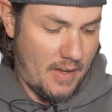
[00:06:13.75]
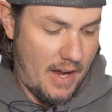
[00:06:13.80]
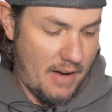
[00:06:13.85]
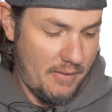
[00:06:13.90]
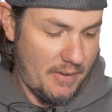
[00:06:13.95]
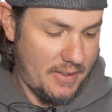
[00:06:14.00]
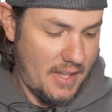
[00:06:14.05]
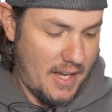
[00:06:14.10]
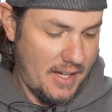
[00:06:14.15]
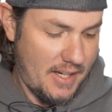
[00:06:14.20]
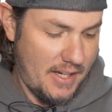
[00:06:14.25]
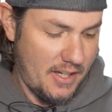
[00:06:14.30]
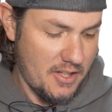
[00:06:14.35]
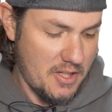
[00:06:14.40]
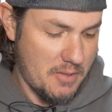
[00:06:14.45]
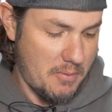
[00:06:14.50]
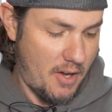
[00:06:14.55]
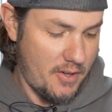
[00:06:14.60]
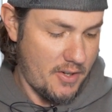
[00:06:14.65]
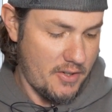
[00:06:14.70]
Everything
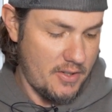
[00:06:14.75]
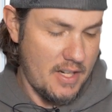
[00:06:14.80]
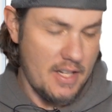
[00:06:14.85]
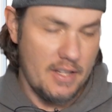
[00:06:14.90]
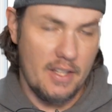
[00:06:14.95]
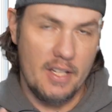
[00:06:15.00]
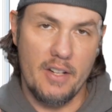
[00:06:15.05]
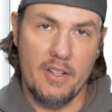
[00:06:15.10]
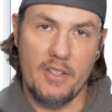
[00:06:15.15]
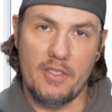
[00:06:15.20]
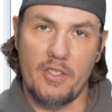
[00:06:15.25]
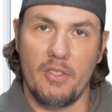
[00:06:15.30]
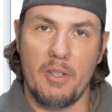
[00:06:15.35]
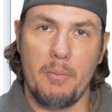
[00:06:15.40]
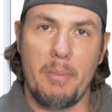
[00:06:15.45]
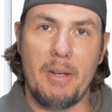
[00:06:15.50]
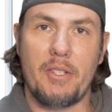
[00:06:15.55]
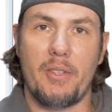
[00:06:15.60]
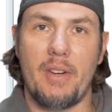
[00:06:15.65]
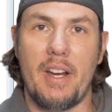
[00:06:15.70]
else underneath here is going
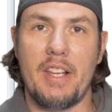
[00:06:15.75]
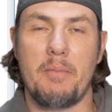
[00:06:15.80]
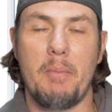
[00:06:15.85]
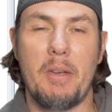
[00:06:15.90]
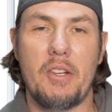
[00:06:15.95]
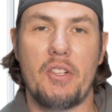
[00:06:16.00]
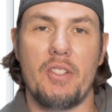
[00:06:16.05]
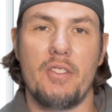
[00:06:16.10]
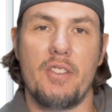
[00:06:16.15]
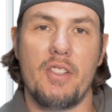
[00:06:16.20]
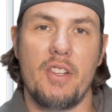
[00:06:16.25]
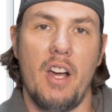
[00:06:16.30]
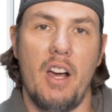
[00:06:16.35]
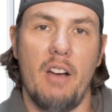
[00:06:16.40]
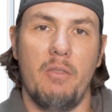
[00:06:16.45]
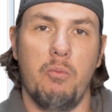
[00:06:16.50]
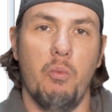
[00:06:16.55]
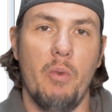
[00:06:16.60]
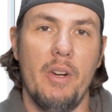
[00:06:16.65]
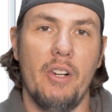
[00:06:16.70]
to be transmission
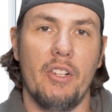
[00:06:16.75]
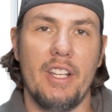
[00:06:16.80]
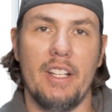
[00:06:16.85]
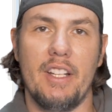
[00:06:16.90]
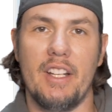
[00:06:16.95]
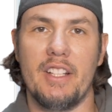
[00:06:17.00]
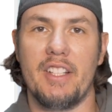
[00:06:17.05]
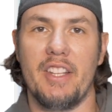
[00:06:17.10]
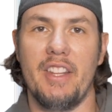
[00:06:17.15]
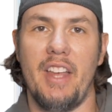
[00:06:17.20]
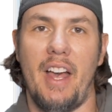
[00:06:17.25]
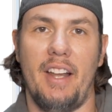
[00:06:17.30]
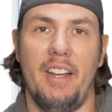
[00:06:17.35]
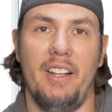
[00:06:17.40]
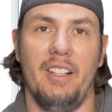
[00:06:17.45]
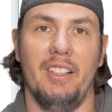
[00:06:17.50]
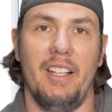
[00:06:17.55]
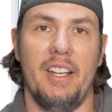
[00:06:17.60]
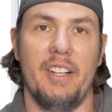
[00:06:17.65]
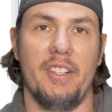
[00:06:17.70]
stuff. We'll get into that
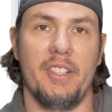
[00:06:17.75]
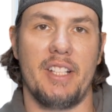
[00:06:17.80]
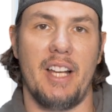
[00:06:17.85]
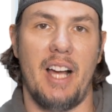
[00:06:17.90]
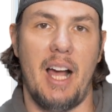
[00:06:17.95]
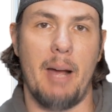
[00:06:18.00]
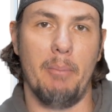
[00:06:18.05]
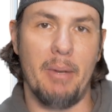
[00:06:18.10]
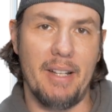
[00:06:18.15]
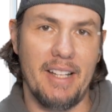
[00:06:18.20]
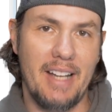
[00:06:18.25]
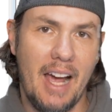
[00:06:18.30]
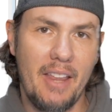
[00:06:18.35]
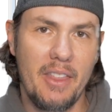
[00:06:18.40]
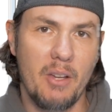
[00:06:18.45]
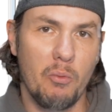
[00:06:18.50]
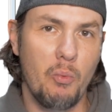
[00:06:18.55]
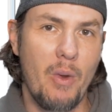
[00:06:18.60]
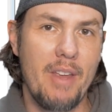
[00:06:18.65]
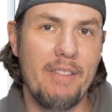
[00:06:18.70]
at a later time. But now
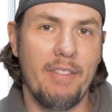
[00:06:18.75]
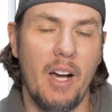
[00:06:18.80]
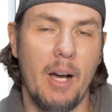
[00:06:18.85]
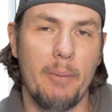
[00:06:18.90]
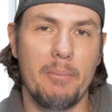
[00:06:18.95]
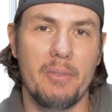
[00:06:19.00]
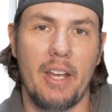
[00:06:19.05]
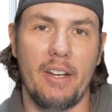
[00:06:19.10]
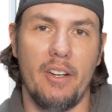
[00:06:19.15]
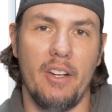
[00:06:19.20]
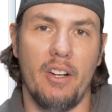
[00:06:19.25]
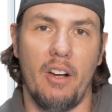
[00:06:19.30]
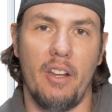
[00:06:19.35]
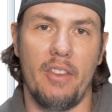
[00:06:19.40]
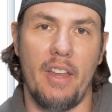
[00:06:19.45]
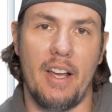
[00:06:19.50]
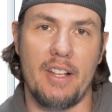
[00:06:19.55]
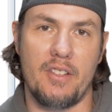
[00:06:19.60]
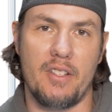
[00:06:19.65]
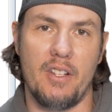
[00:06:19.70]
that we've updated all
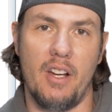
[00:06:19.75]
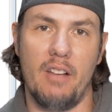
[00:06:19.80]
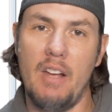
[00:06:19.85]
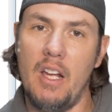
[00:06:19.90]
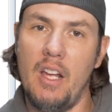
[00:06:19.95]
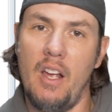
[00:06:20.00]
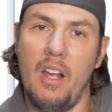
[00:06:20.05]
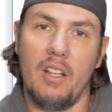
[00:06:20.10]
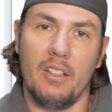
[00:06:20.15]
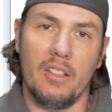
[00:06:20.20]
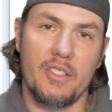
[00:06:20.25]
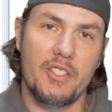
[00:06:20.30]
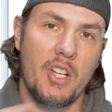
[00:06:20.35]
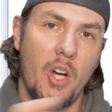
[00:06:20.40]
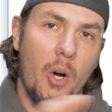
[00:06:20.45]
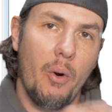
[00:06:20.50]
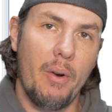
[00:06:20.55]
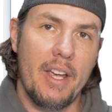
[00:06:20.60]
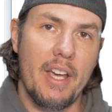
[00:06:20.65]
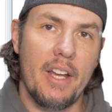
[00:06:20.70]
that stuff, let's
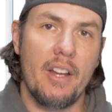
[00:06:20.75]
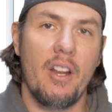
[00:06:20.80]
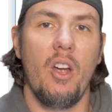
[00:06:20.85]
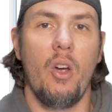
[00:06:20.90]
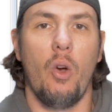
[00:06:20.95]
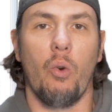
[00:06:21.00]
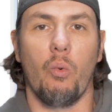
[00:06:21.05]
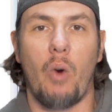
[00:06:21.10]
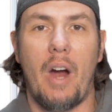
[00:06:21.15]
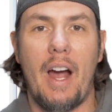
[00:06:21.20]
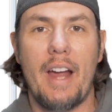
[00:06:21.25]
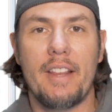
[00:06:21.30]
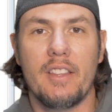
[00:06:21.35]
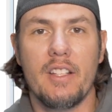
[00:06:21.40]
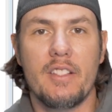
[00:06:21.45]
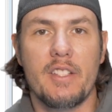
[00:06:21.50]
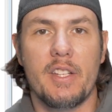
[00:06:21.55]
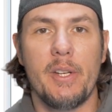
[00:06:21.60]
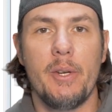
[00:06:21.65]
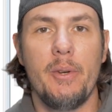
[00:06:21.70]
go in, write
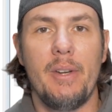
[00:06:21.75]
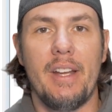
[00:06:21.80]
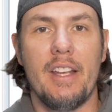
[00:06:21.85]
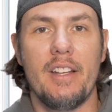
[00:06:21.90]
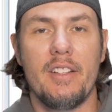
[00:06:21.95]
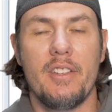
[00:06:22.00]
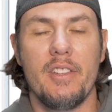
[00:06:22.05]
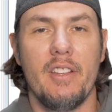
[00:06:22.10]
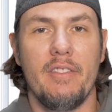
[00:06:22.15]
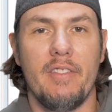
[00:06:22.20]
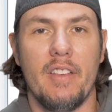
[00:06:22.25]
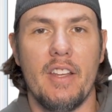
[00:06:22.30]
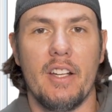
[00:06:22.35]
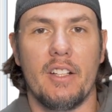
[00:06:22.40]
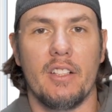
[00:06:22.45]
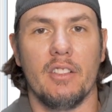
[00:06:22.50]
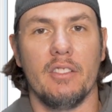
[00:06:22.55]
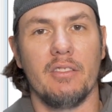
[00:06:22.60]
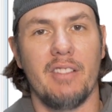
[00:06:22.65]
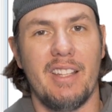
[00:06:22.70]
the tune into the
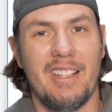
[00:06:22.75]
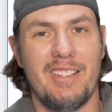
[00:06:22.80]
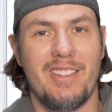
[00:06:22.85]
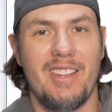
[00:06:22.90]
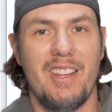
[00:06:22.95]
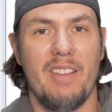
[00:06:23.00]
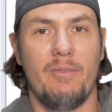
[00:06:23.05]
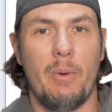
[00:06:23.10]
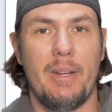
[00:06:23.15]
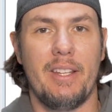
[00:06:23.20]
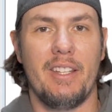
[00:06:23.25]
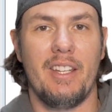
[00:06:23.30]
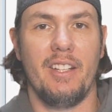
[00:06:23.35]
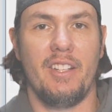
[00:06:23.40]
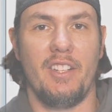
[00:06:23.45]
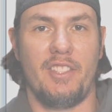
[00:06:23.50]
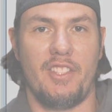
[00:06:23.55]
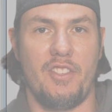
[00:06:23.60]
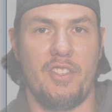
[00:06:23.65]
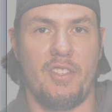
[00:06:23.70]
vehicle, and see if we can
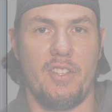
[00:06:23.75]
get it to